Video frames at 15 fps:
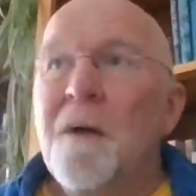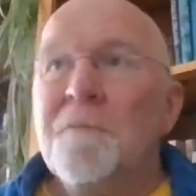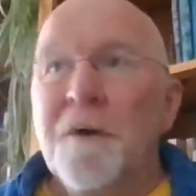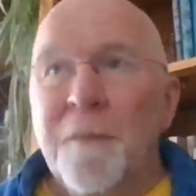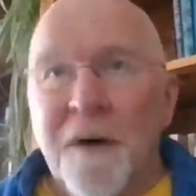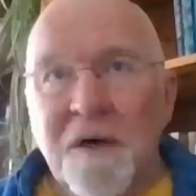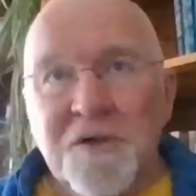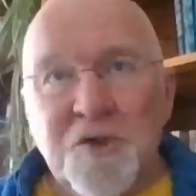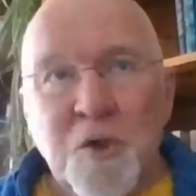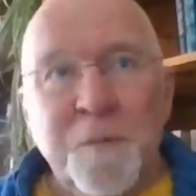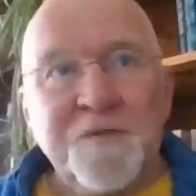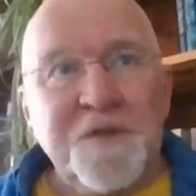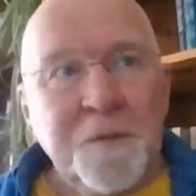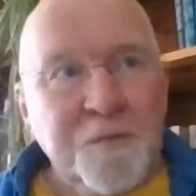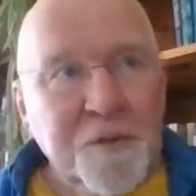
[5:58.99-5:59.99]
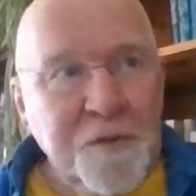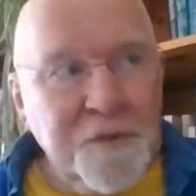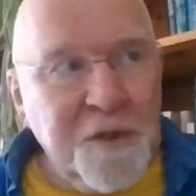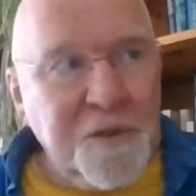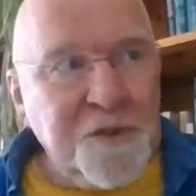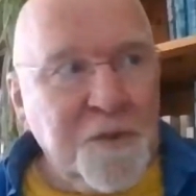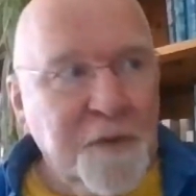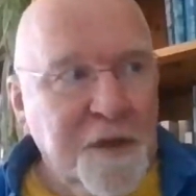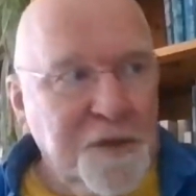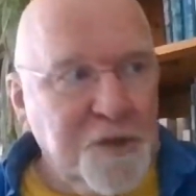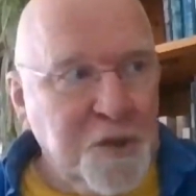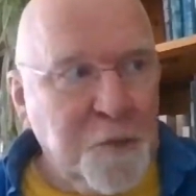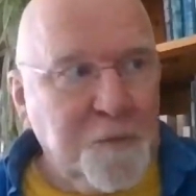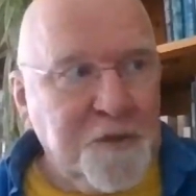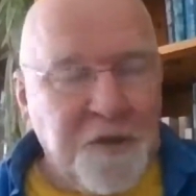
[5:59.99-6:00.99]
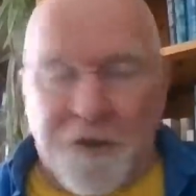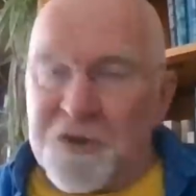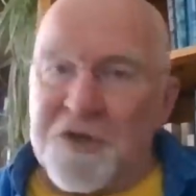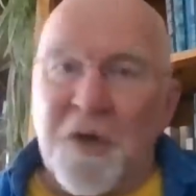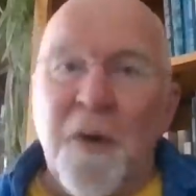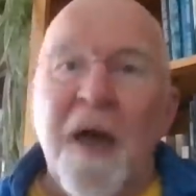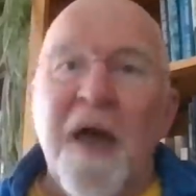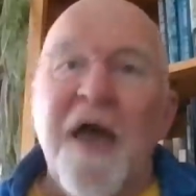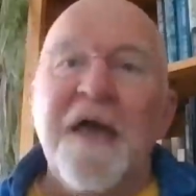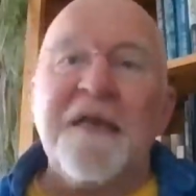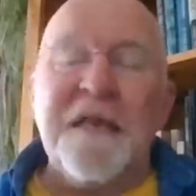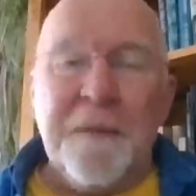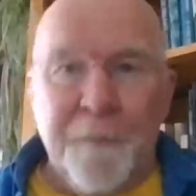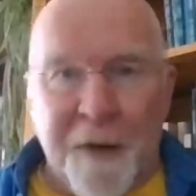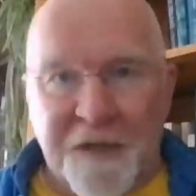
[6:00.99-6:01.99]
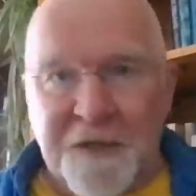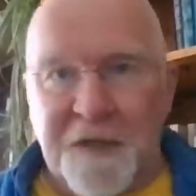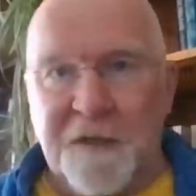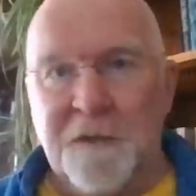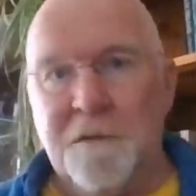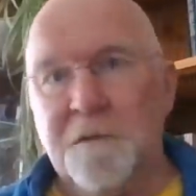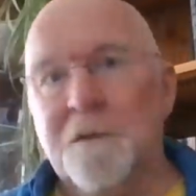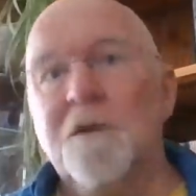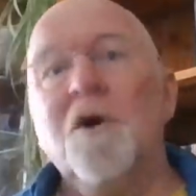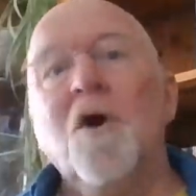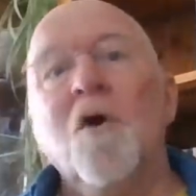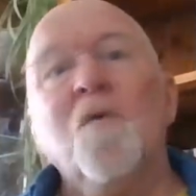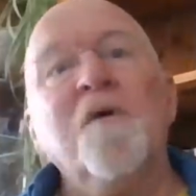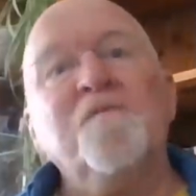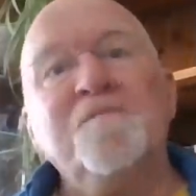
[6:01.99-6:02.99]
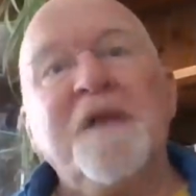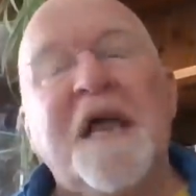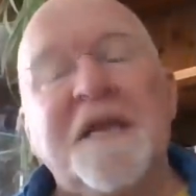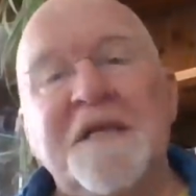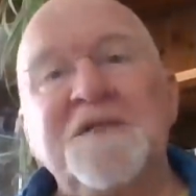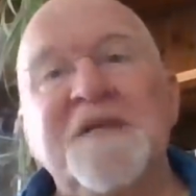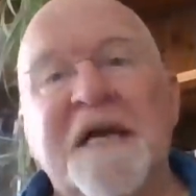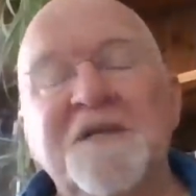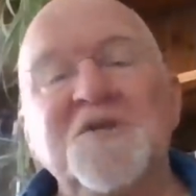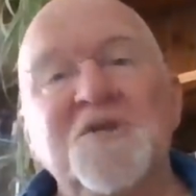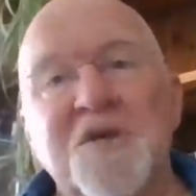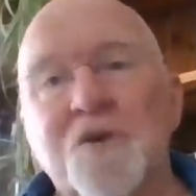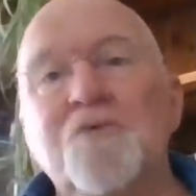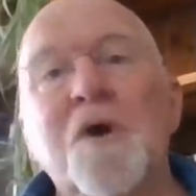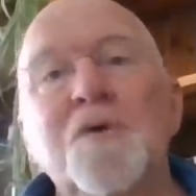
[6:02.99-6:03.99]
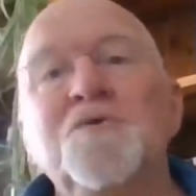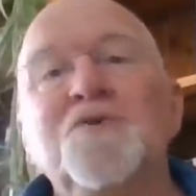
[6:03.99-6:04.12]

But Mars opposite Pluto square Jupiter. So anybody with planets at zero